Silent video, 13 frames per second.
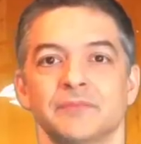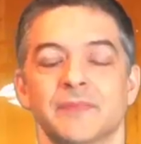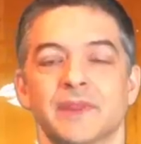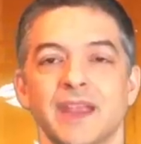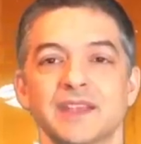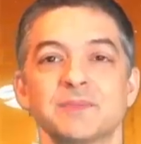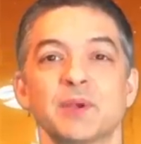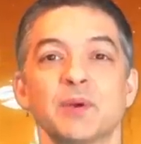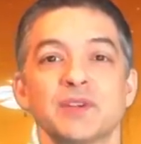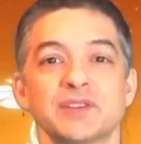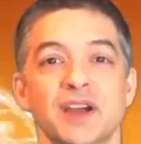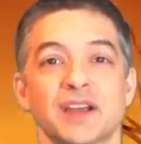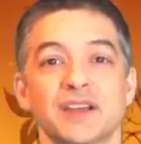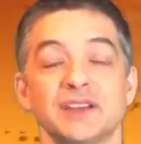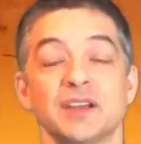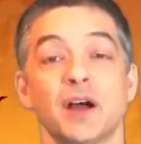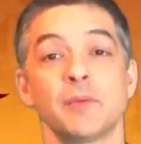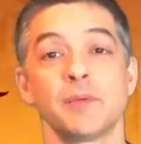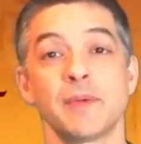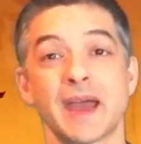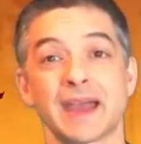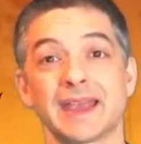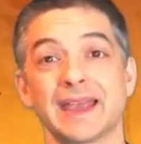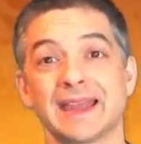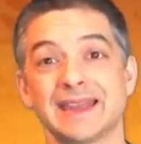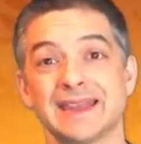Hey, it's been great talking to you. I'll be back
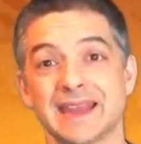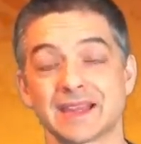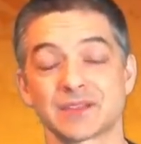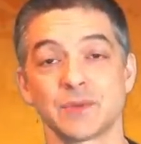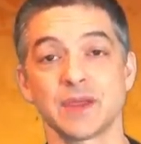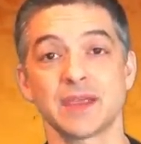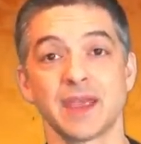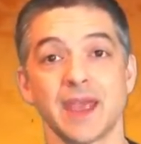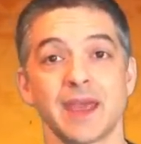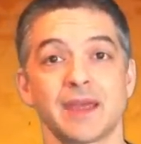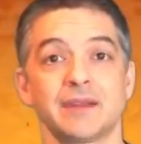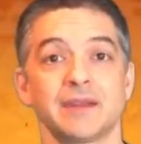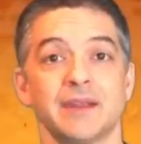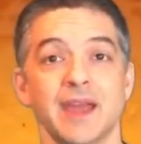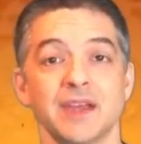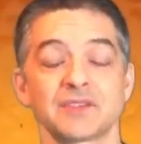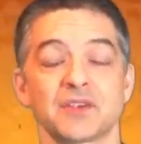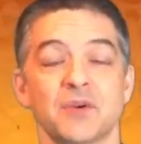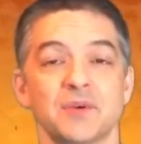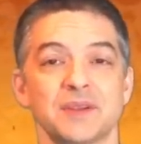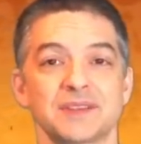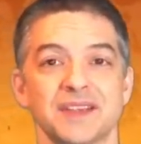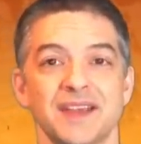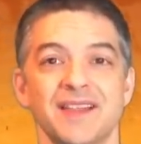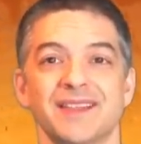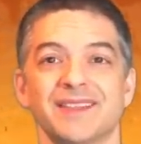again next week. And as always,
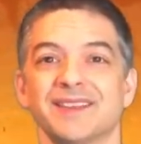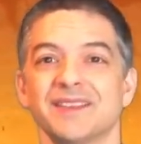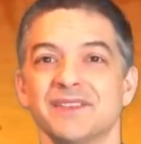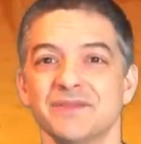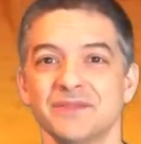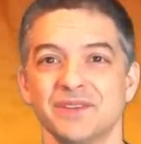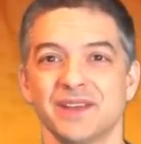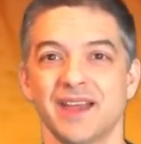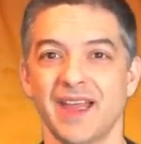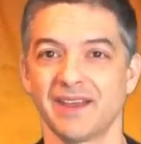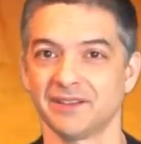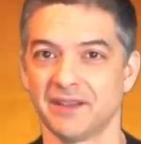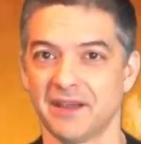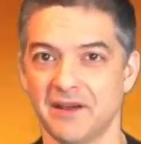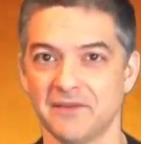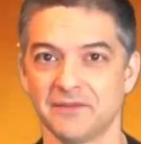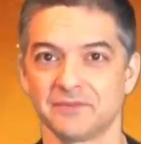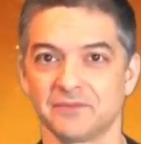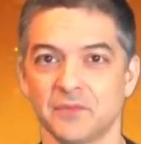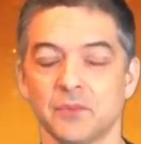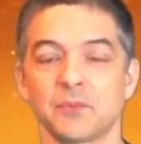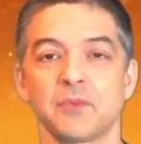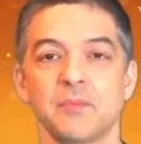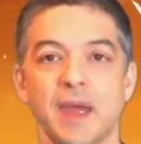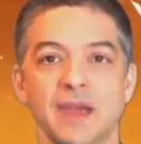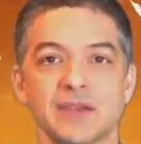live and love
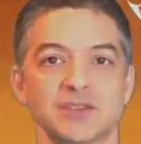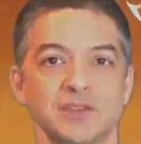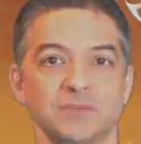with passion.